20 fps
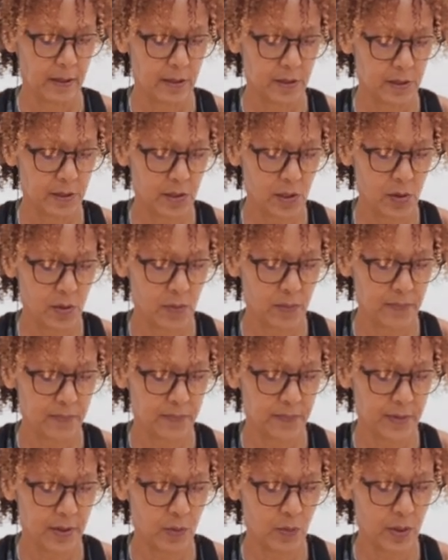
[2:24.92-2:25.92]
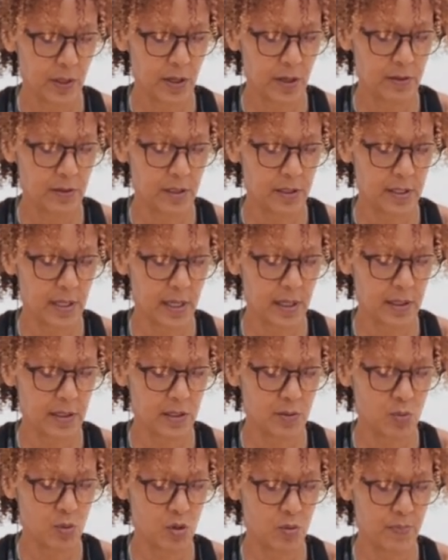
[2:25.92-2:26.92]
So we're going to take a
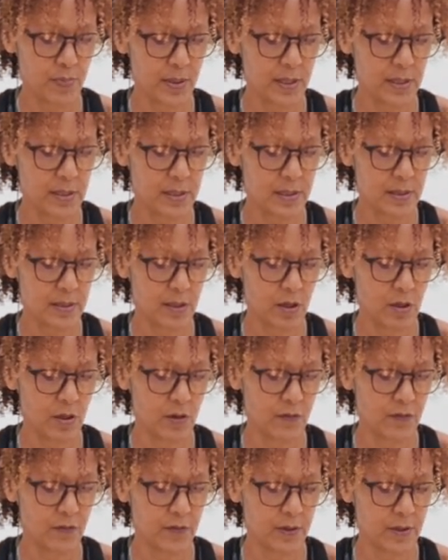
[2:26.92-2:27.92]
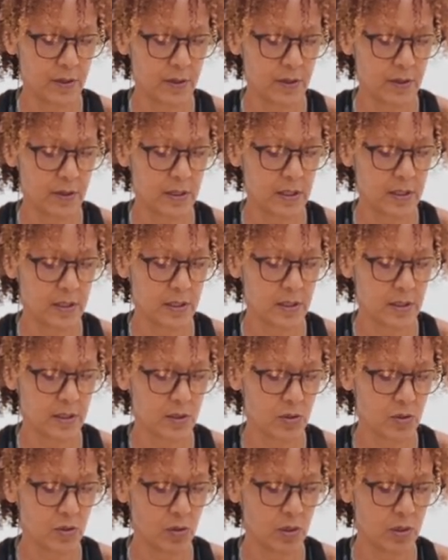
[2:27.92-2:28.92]
small piece of this
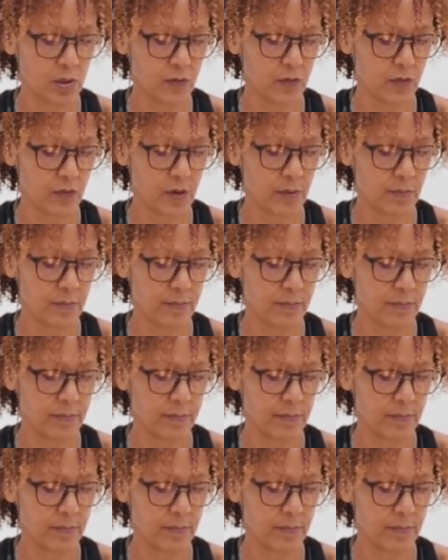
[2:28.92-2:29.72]
soil from